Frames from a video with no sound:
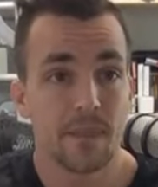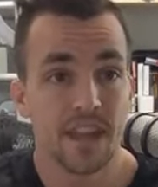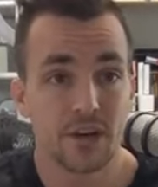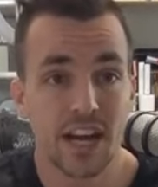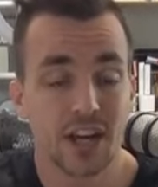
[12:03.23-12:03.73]

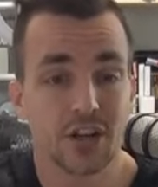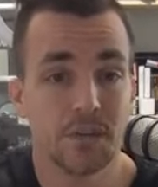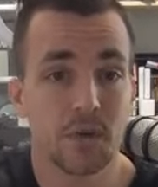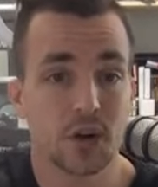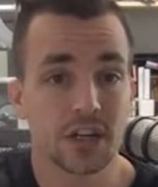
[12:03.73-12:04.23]
They're not
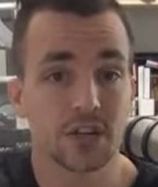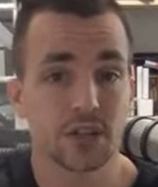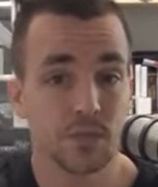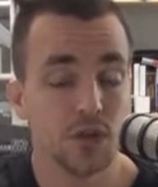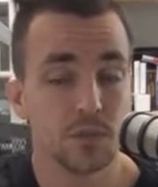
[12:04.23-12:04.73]
good
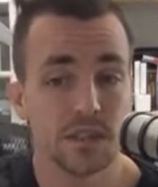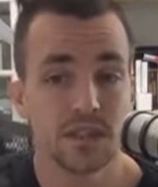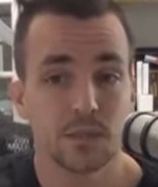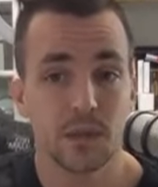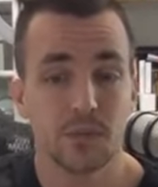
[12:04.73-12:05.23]
marketers. Most
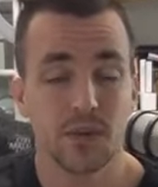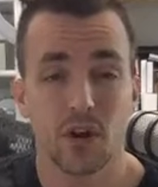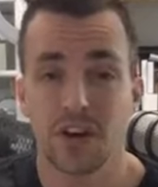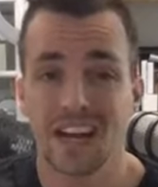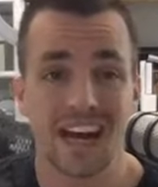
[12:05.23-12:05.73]
business people
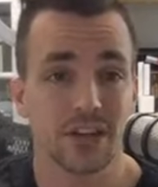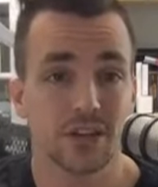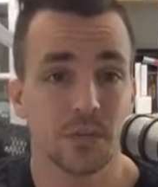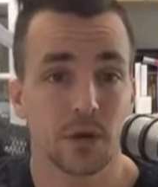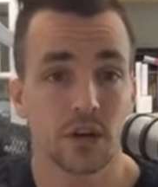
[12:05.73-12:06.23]
are not
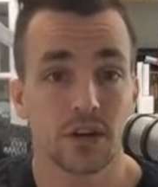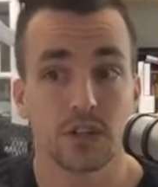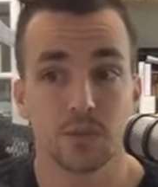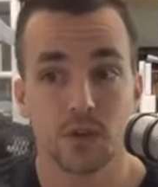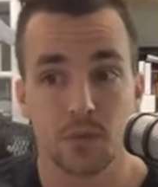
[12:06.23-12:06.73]
good
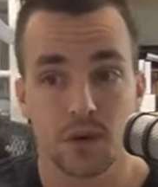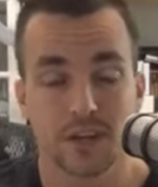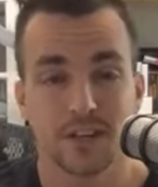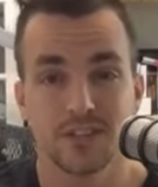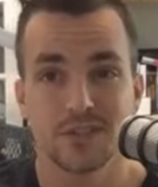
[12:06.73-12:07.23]
marketers. Most
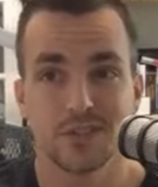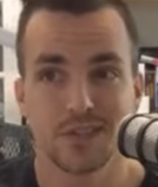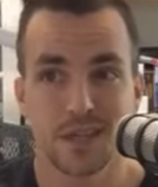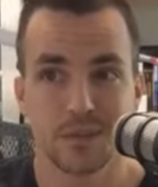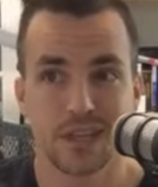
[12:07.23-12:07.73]
marketers
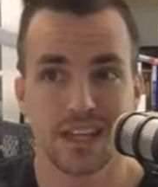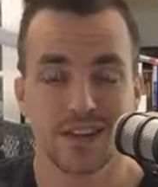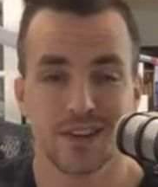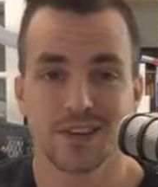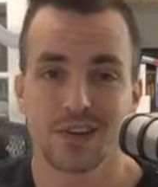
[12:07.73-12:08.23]
typically
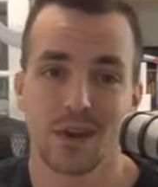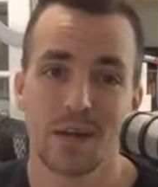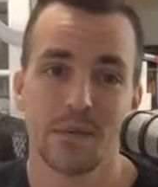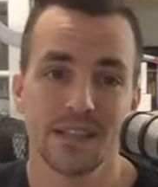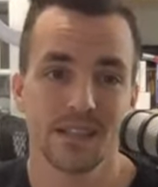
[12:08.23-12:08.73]
aren't
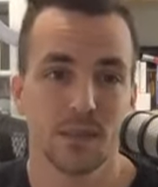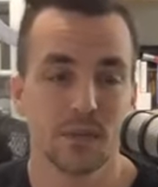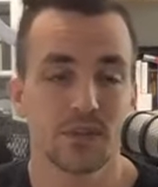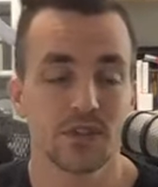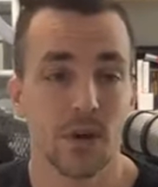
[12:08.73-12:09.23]
great business
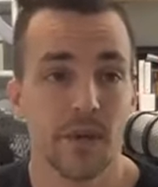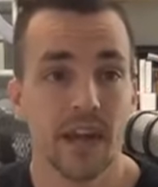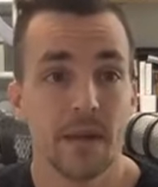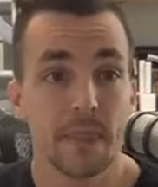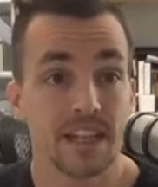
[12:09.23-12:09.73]
people. So
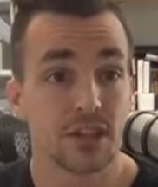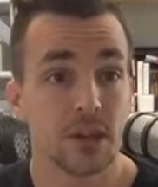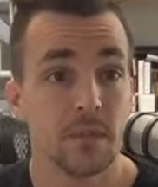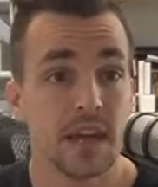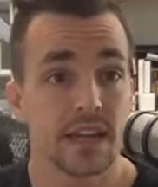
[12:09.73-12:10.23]
it's a
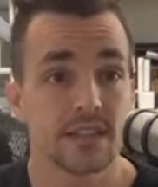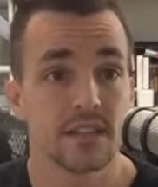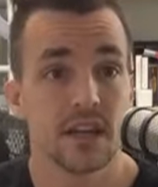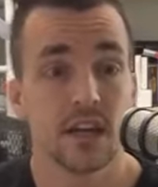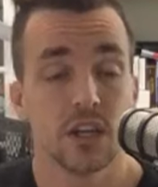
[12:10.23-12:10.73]
good
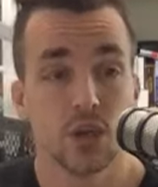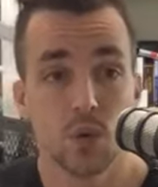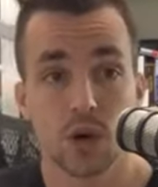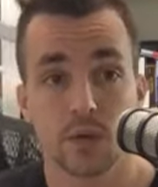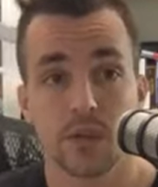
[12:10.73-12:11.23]
mix. You
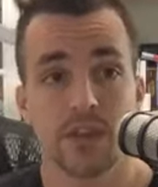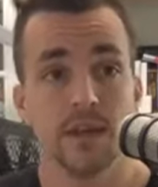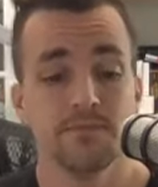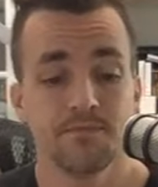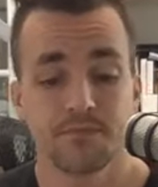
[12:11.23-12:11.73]
work with them.